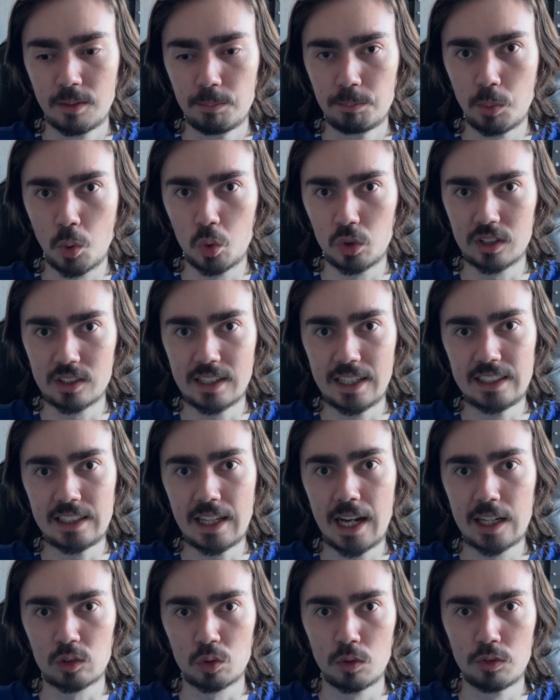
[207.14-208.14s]
borderline
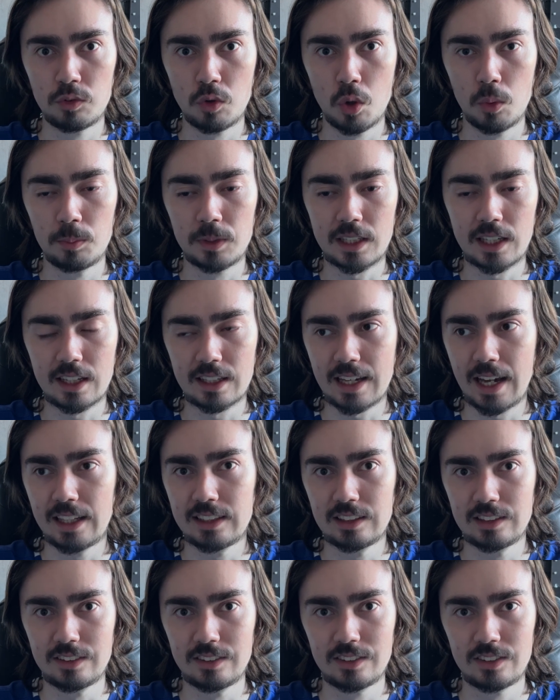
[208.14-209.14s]
agoraphobic again
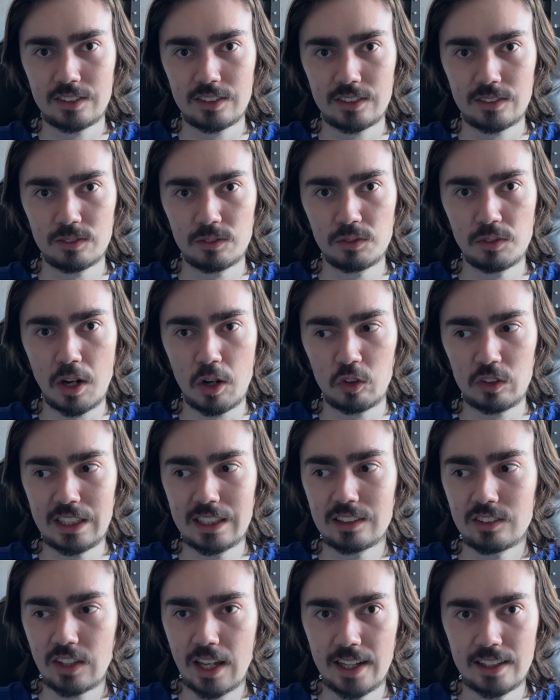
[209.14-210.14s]
is very
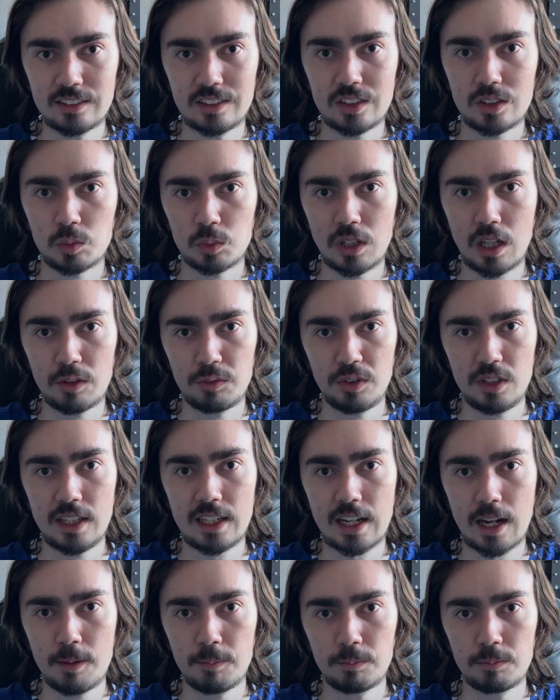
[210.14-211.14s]
intense when I feel
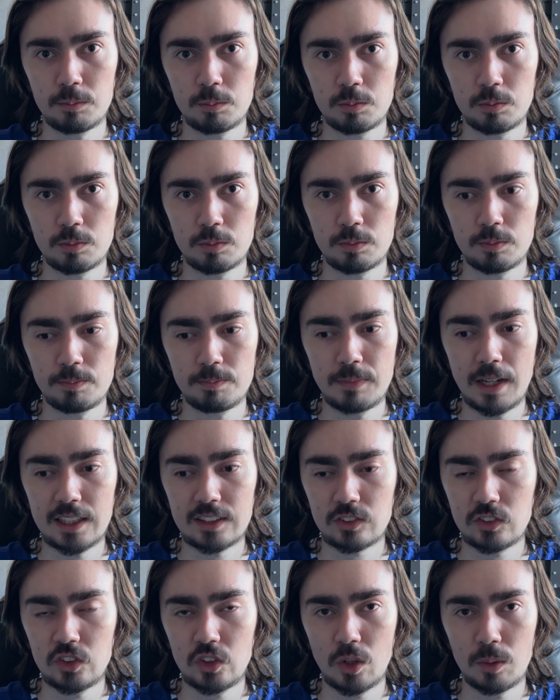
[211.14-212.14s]
like I'm
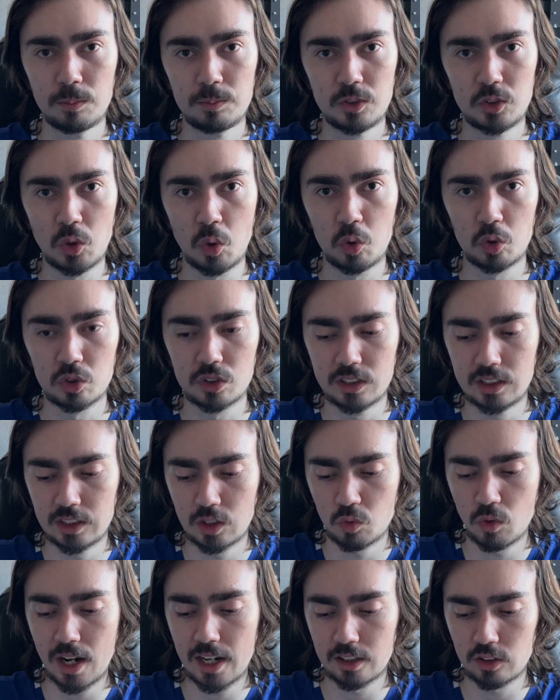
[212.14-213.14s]
messing up social
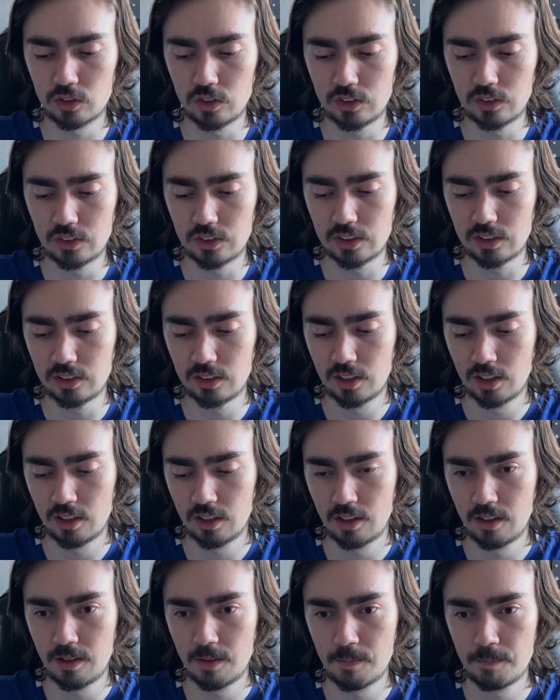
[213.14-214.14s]
interactions, and
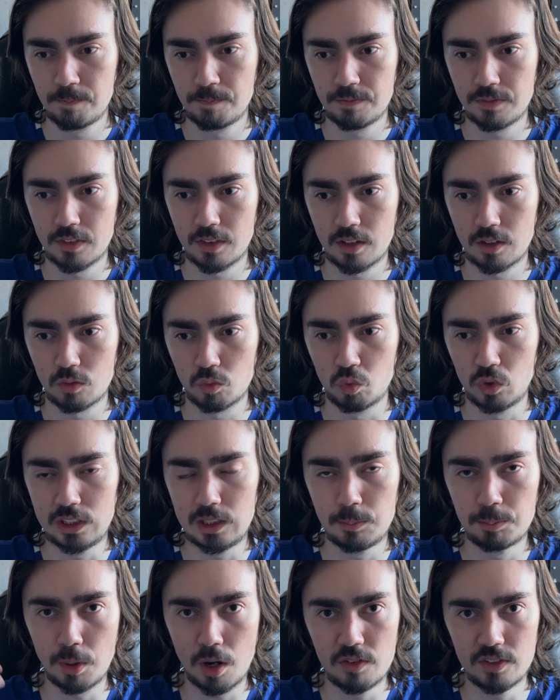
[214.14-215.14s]
really
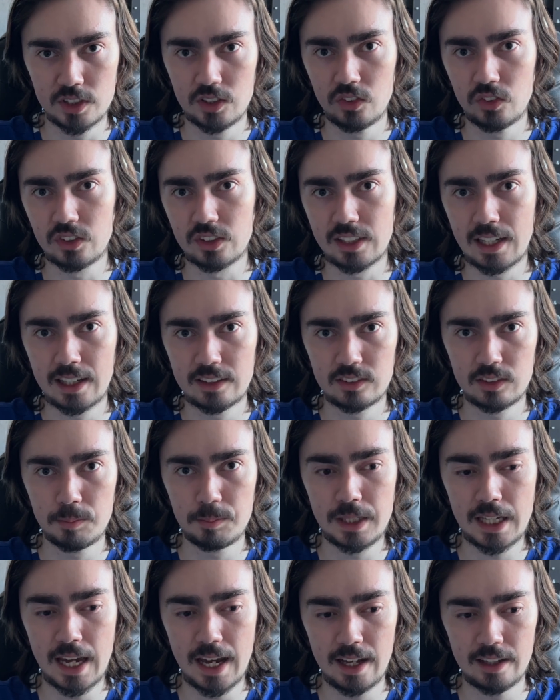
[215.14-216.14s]
bothers us and gets in
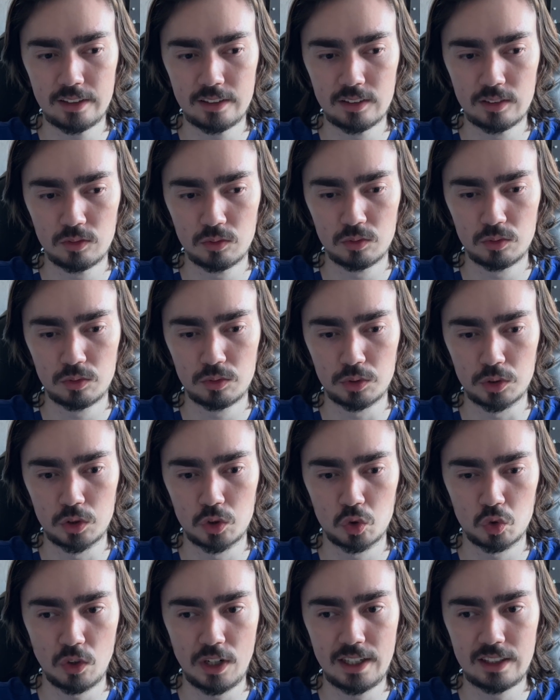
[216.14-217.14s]
my head and
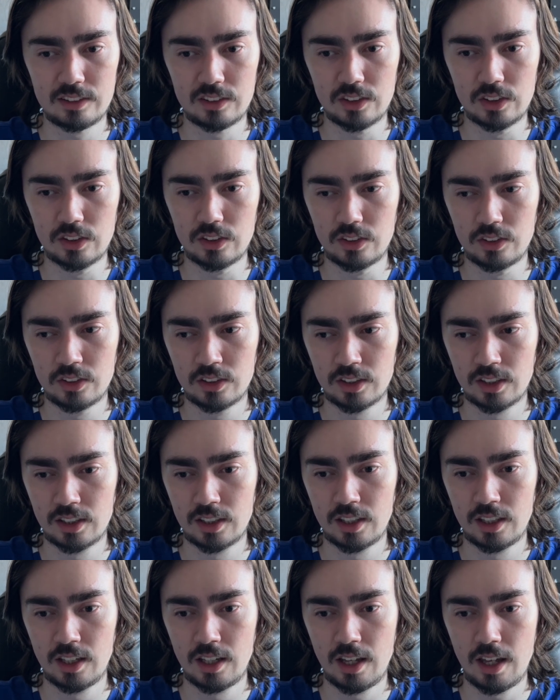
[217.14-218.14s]
frustrates us.
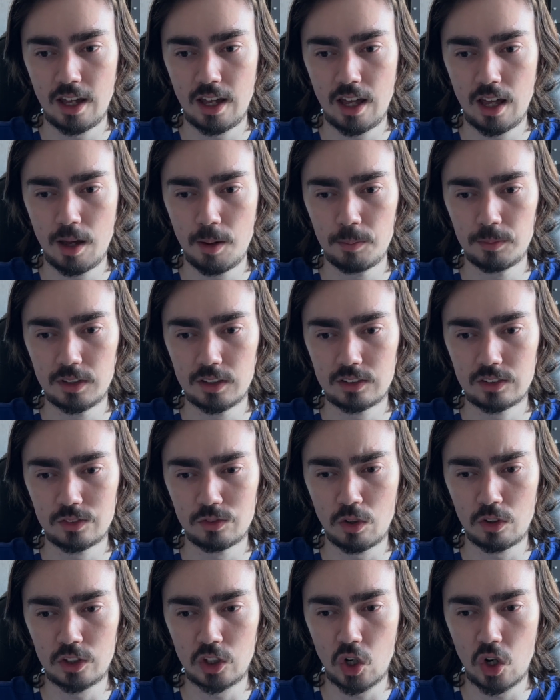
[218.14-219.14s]
And it's
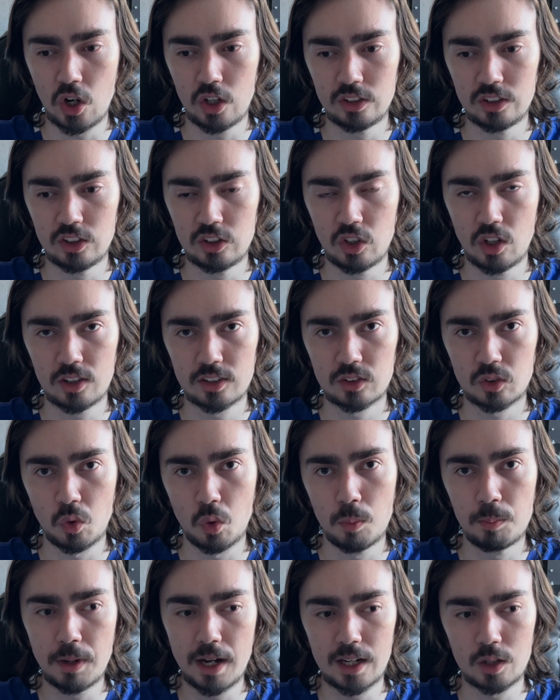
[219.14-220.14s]
very hard to not
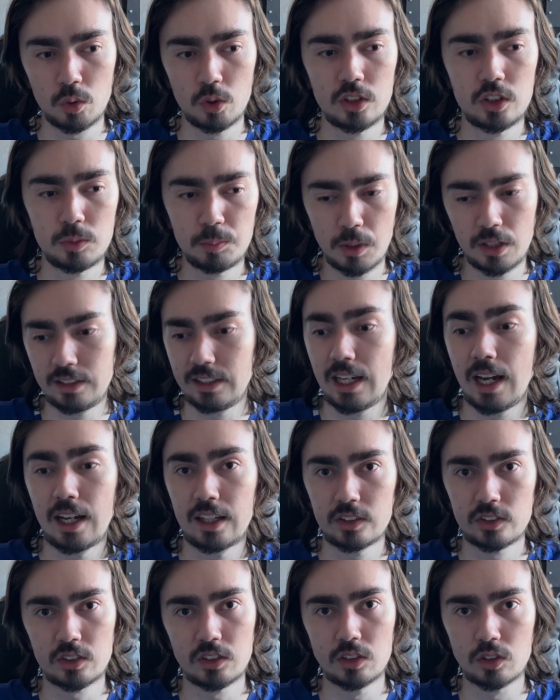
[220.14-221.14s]
go backwards. But yeah,
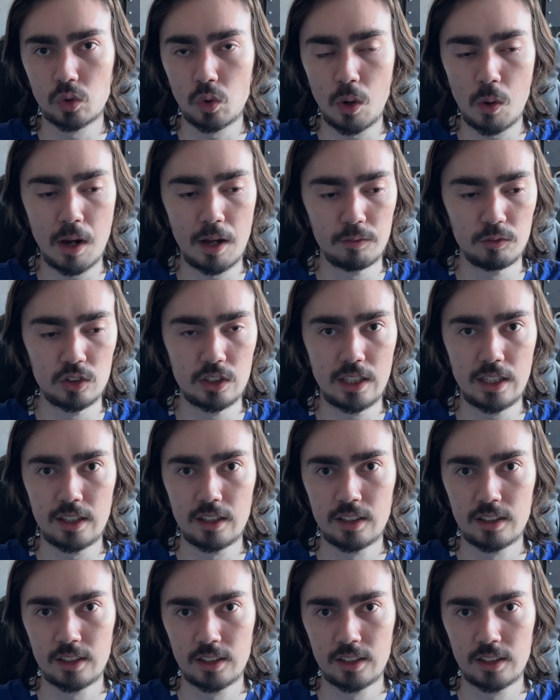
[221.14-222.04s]
I still go out every day.